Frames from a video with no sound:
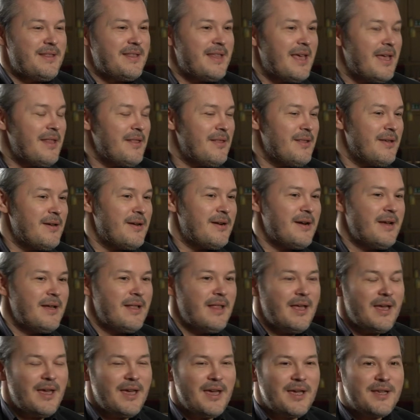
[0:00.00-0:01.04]
tender,
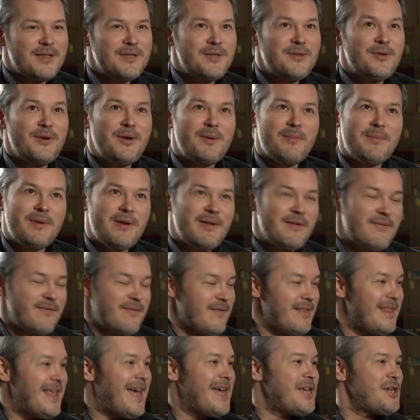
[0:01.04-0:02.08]
extremely
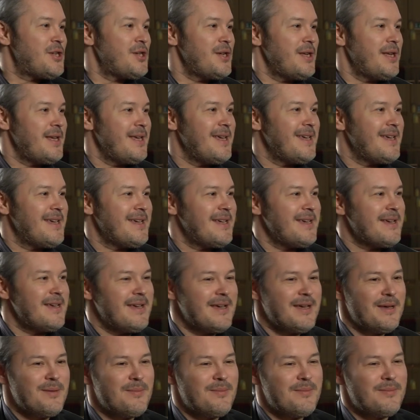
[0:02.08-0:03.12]
flashing,
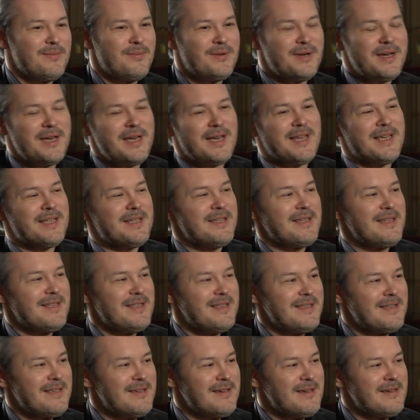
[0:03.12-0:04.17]
brilliant.
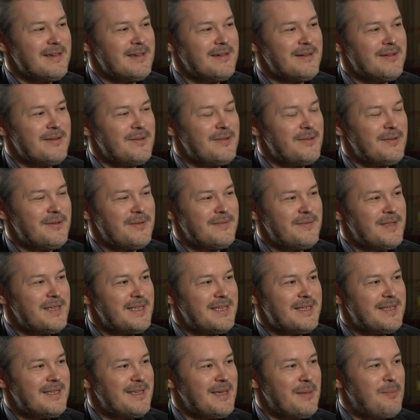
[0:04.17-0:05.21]
All of
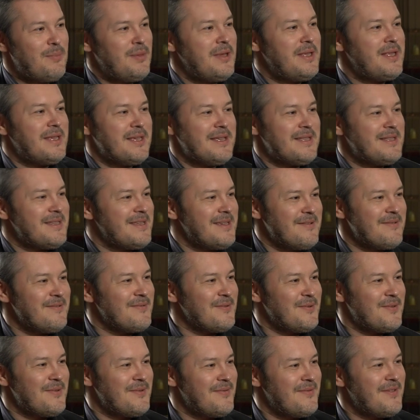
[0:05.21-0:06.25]
these epithets
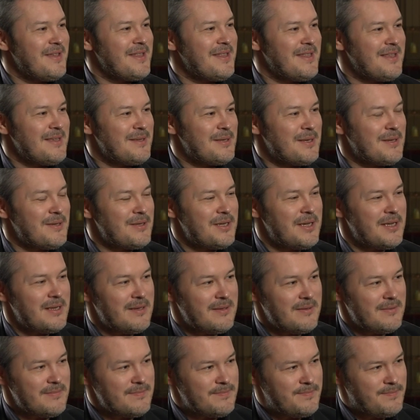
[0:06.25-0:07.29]
would fit this
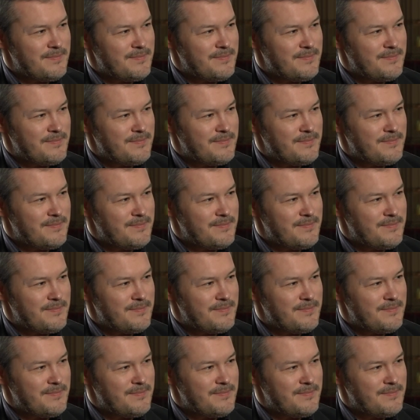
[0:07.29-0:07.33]
concerto.